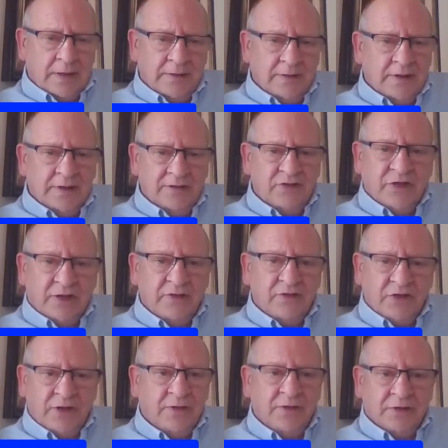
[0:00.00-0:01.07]
they say
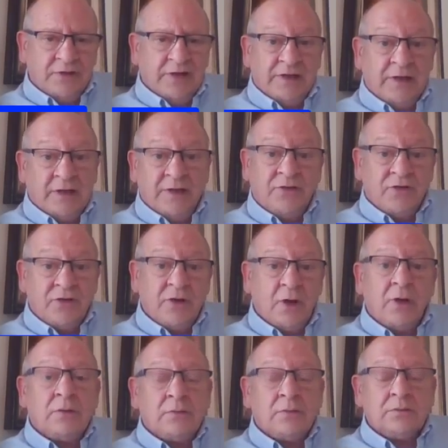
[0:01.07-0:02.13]
to you that it is
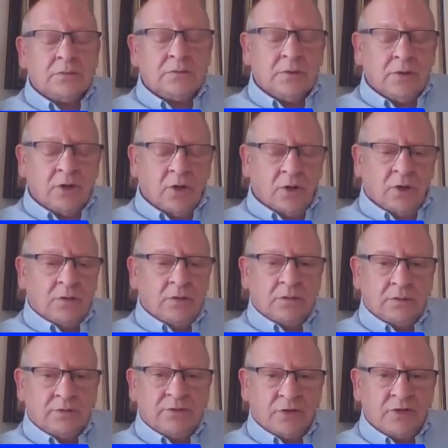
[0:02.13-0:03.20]
not
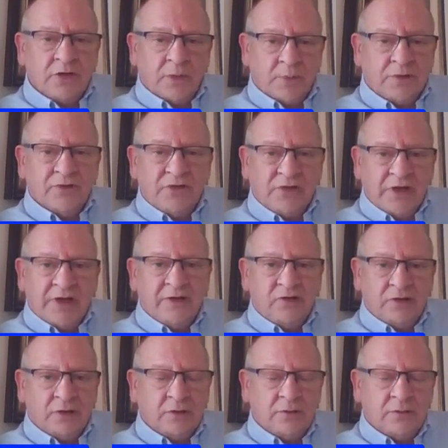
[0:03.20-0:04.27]
all
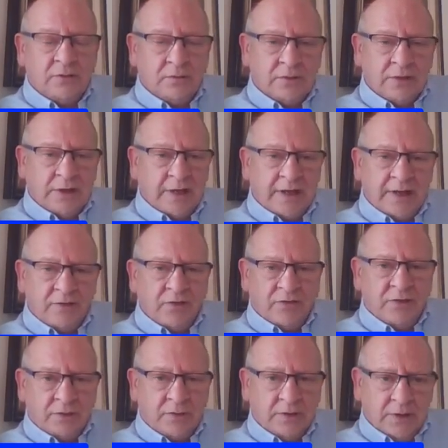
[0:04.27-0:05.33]
documentation driven,
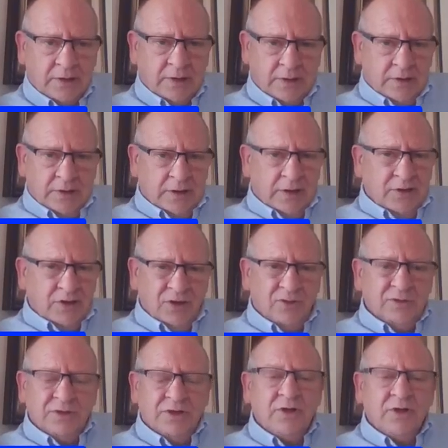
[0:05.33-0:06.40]

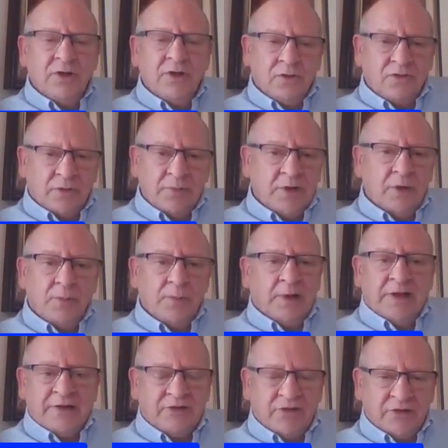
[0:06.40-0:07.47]
you'll know from your
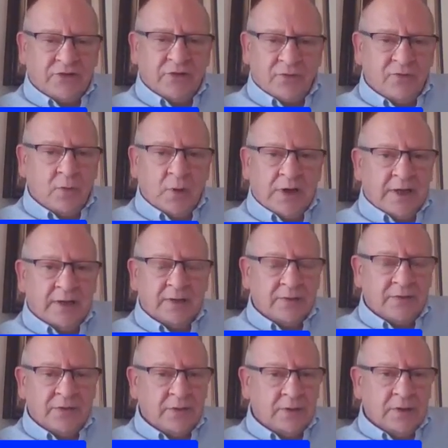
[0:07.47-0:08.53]
places of work
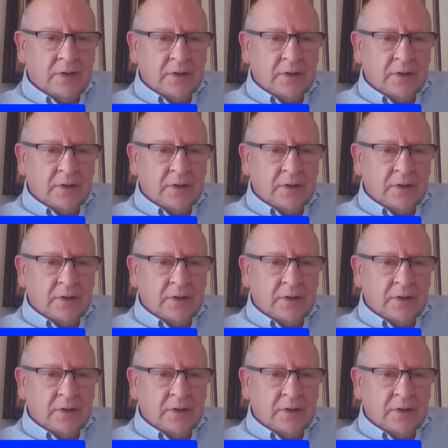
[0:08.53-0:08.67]
that